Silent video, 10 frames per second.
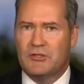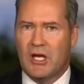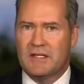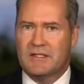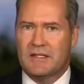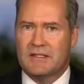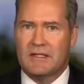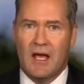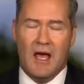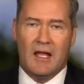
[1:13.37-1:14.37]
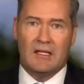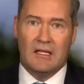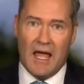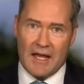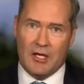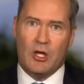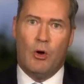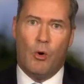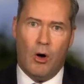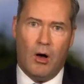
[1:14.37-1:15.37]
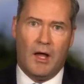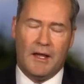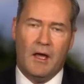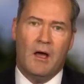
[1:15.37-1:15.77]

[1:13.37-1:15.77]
Justice let it go on